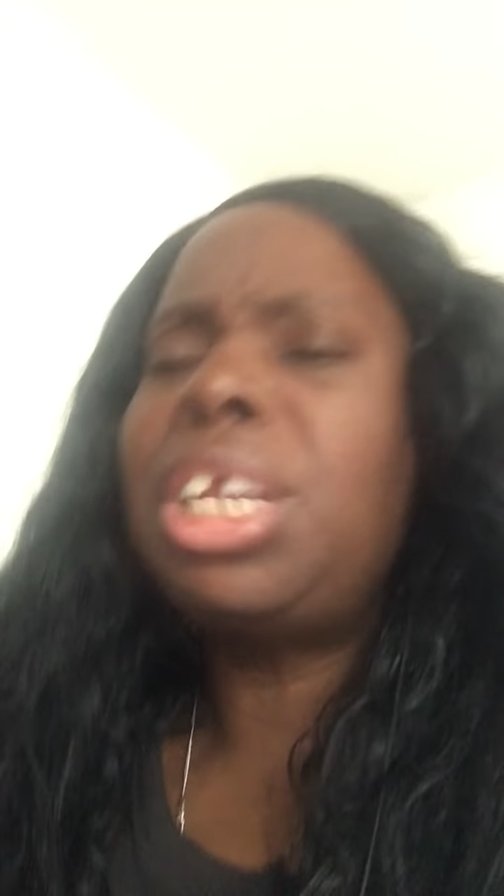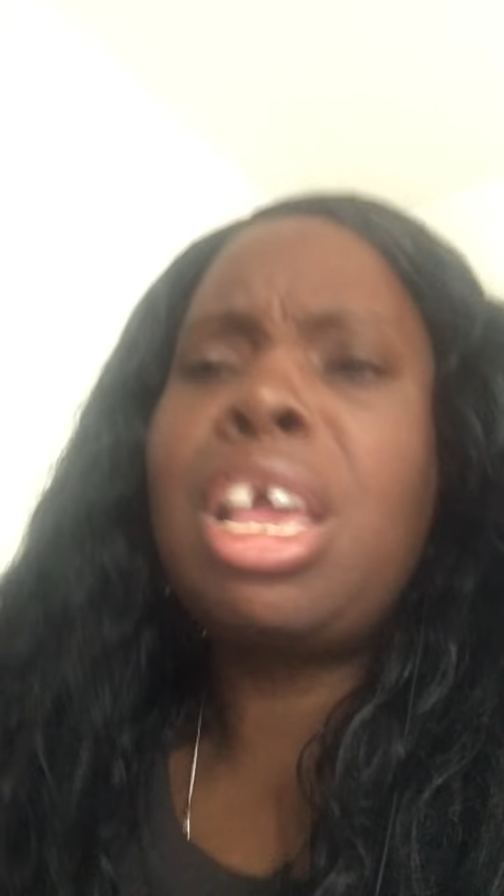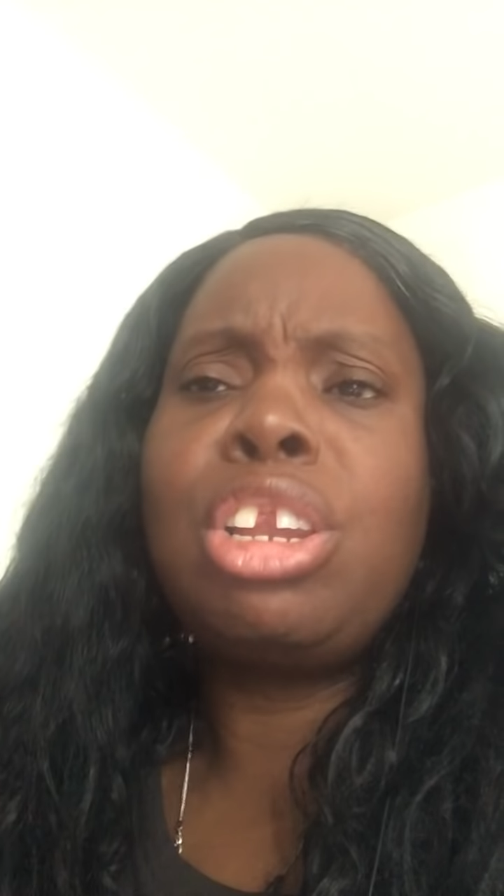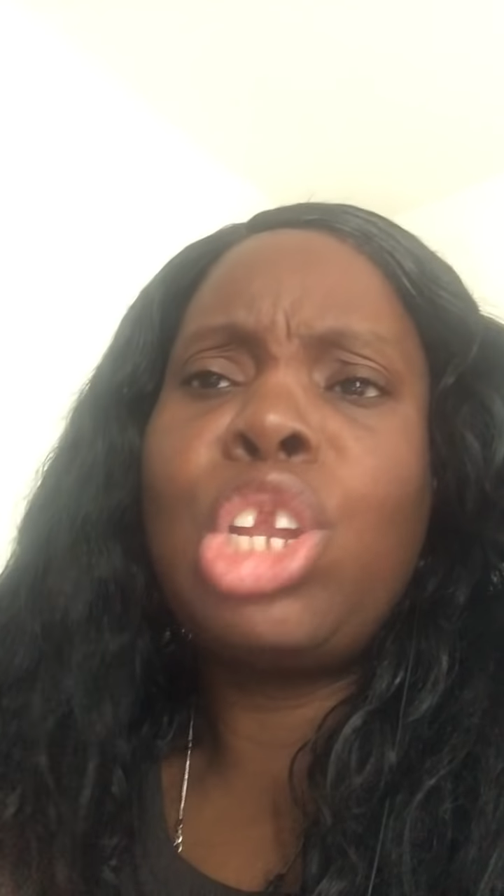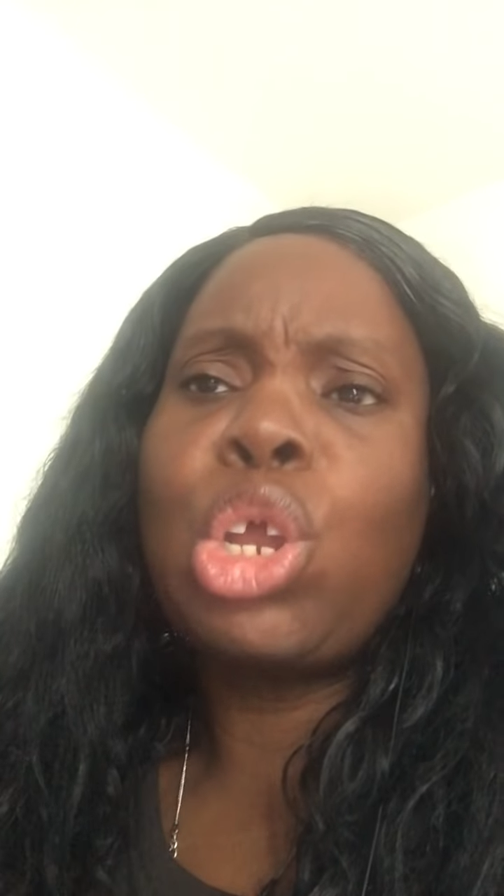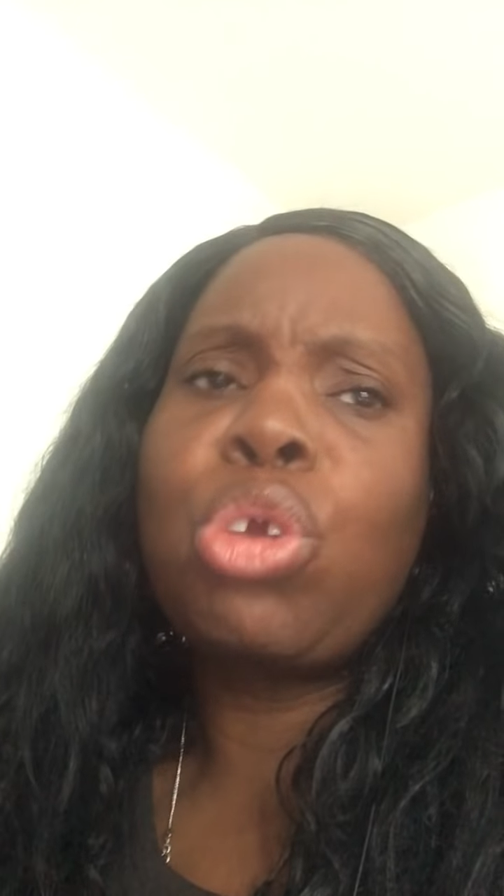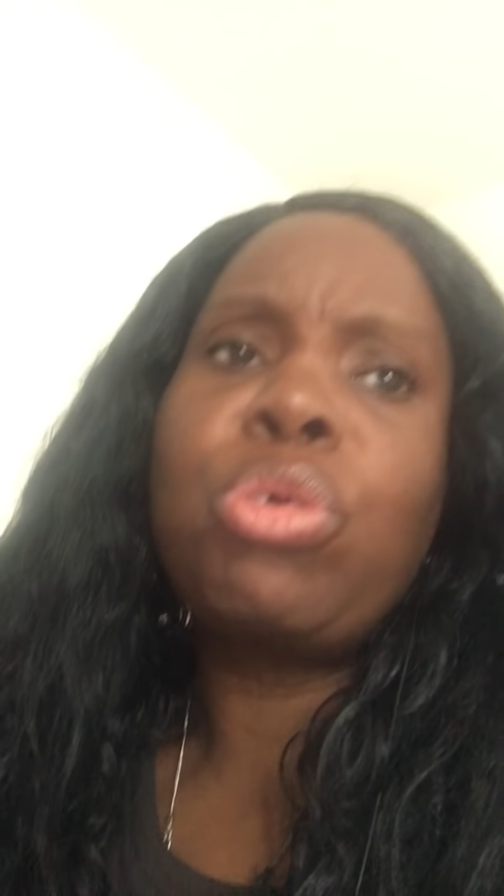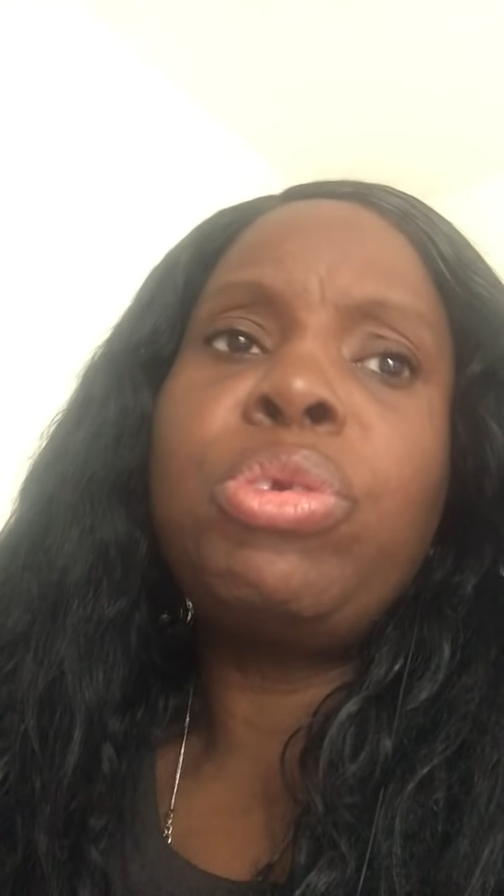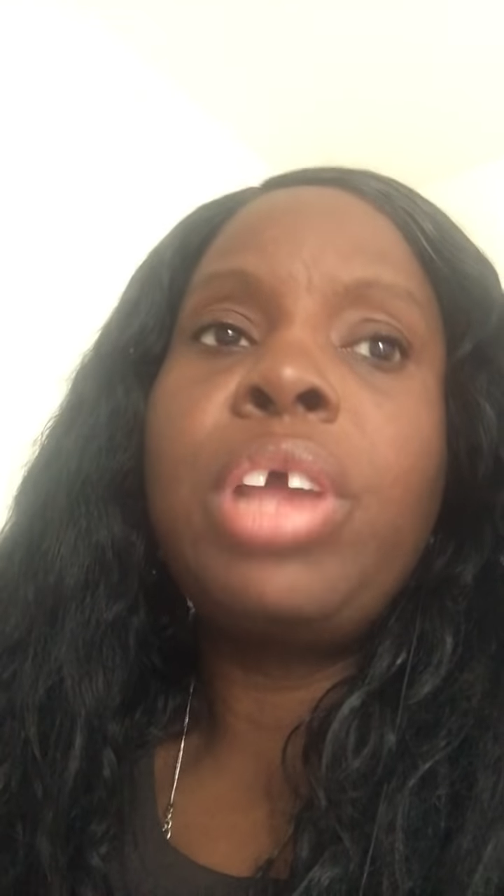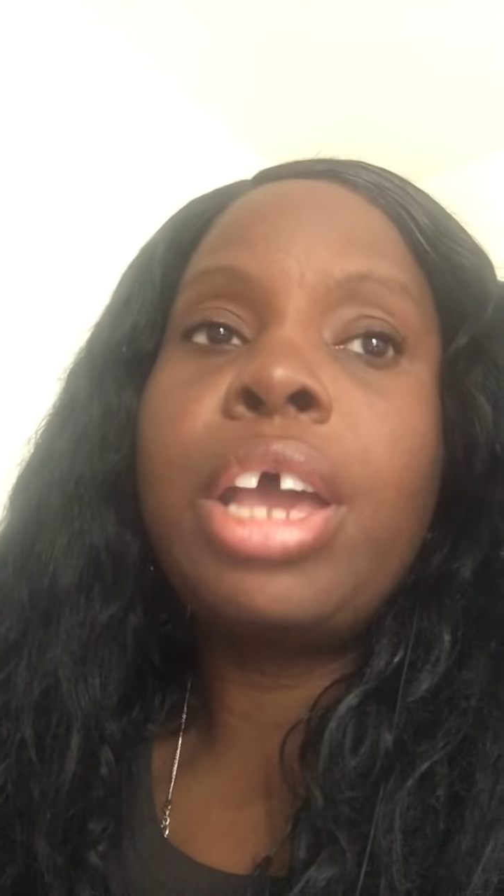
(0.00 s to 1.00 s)
I
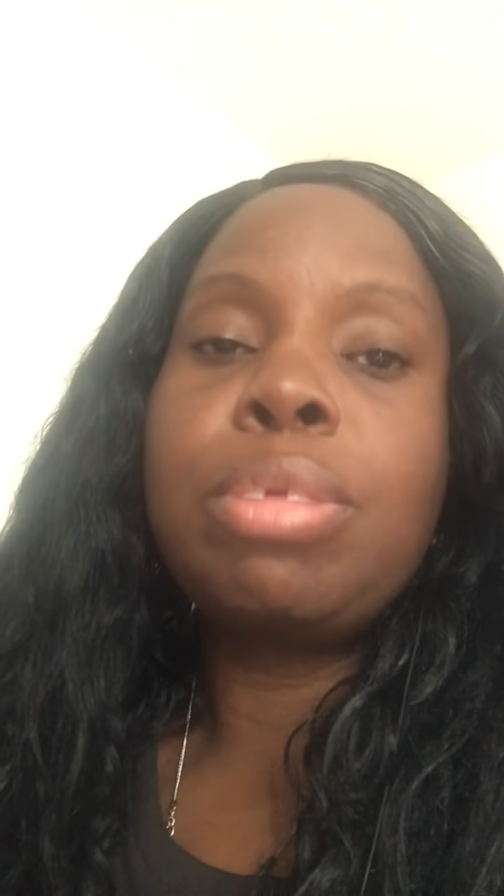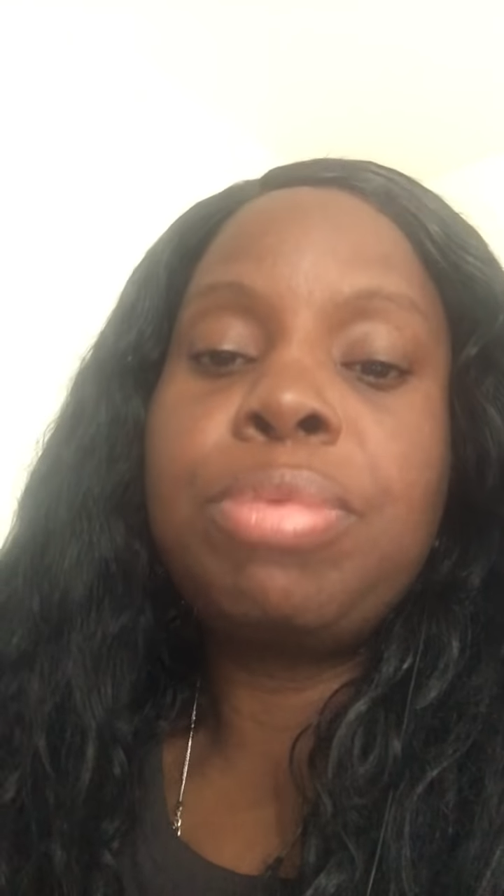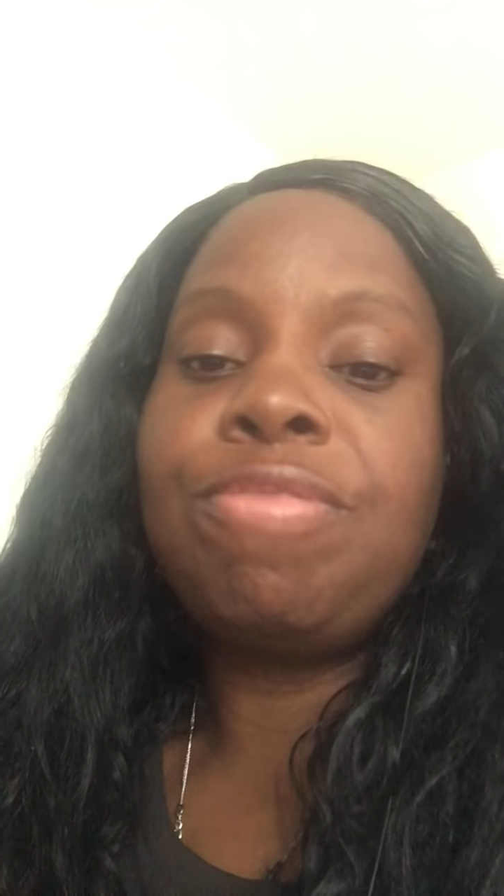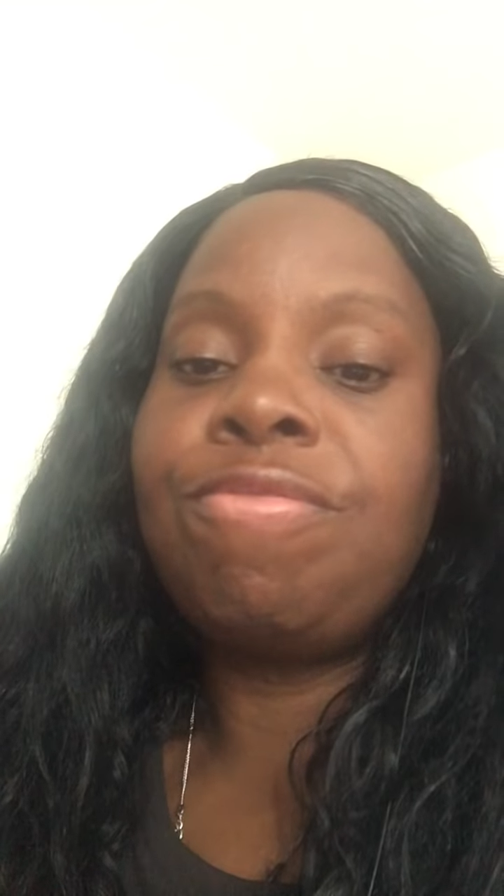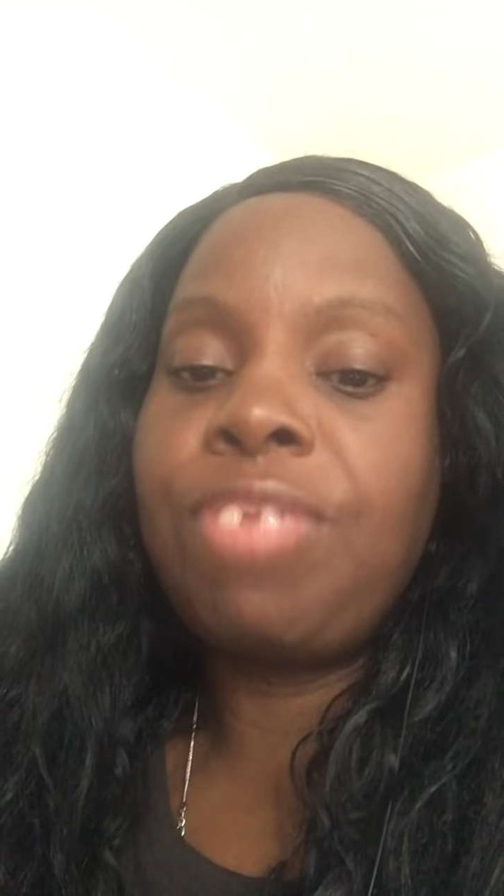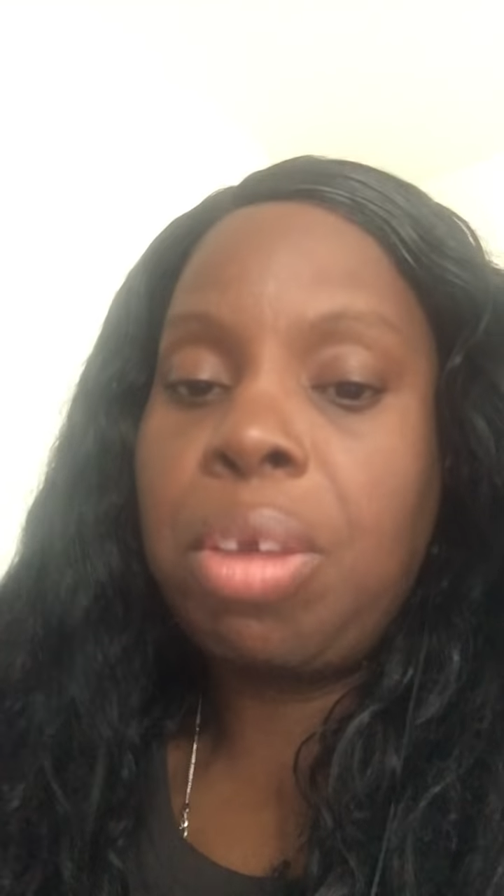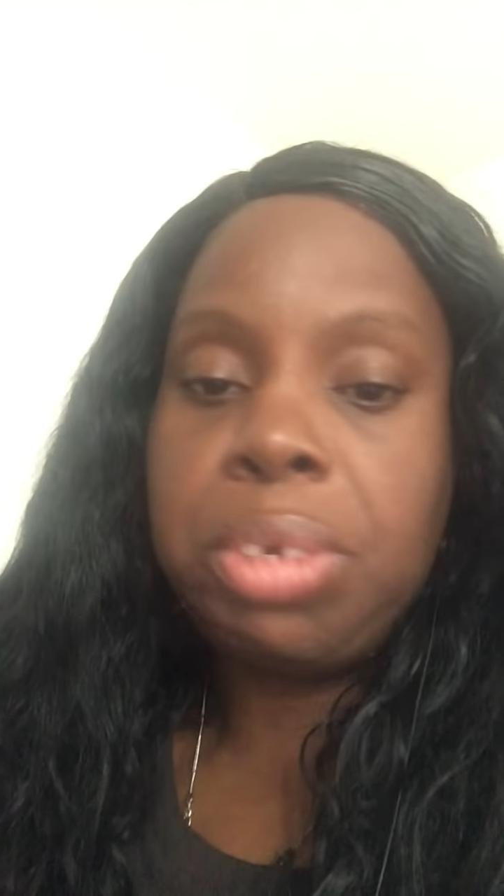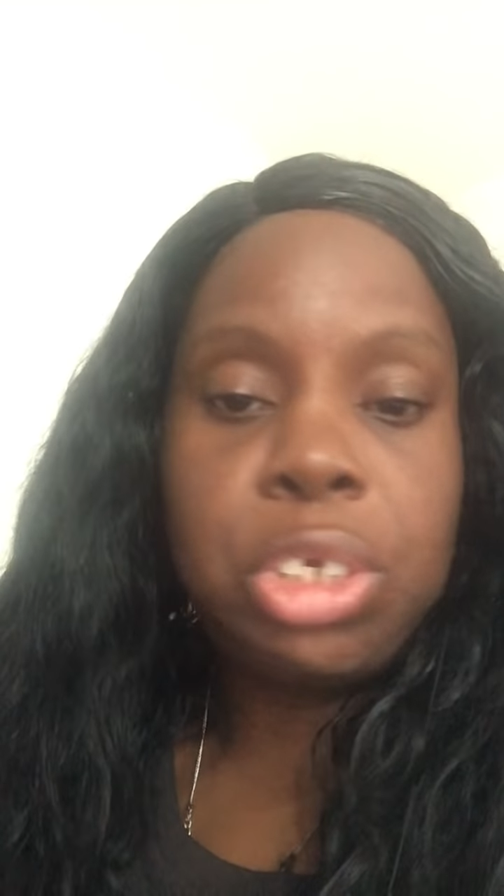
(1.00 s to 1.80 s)
learned how to be very